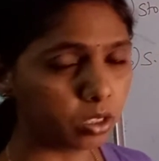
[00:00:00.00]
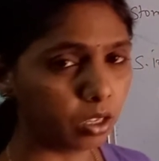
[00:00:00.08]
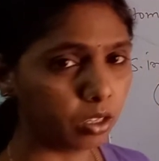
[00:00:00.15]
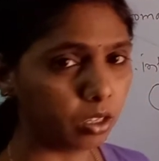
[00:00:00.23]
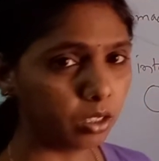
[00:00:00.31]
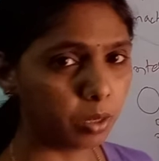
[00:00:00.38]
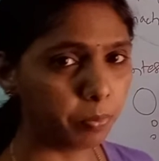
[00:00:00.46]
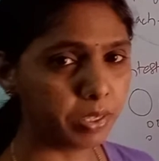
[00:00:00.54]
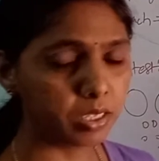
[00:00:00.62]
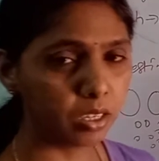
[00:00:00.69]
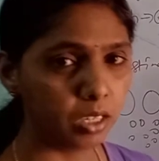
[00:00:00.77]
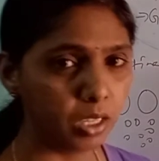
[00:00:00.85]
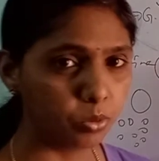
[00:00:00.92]
That means
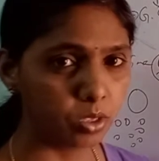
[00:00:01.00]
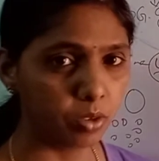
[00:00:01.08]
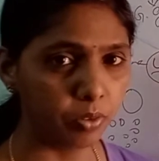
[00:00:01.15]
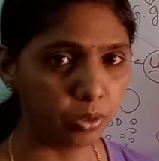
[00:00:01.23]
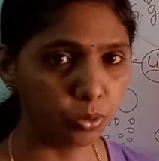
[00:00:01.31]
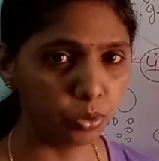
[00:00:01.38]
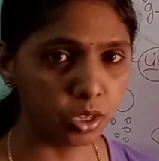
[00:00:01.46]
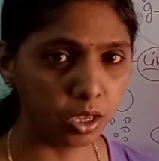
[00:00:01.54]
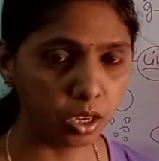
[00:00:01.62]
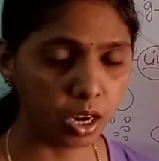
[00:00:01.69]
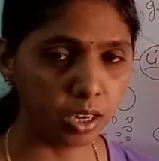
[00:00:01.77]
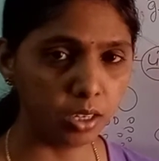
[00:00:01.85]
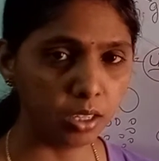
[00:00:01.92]
the leaves they were
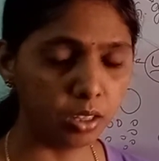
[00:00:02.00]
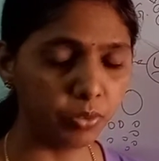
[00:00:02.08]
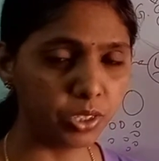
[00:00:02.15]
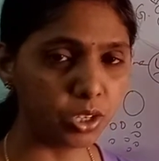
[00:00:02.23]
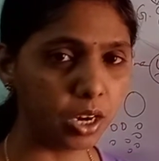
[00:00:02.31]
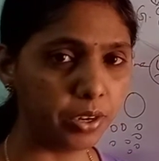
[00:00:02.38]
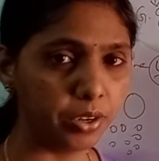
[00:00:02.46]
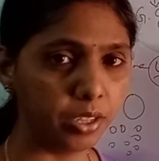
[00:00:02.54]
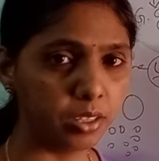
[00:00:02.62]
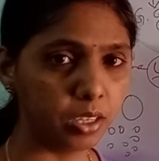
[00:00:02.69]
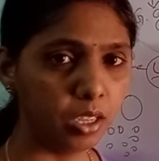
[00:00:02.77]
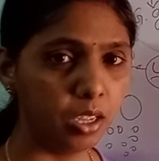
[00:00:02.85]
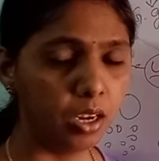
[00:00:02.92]
using, and which contains
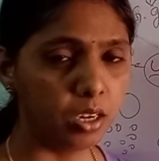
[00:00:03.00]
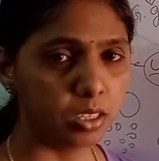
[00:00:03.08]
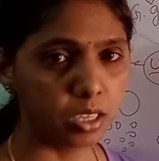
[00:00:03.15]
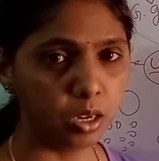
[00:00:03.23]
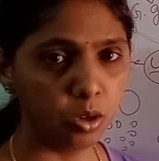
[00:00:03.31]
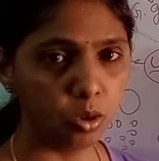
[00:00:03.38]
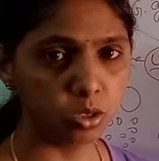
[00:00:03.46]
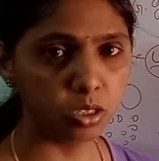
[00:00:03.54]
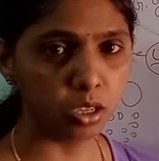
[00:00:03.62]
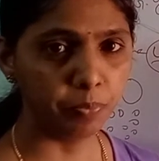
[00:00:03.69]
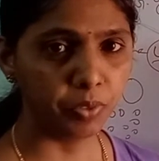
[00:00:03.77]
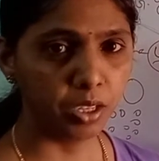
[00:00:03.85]
the cellulose.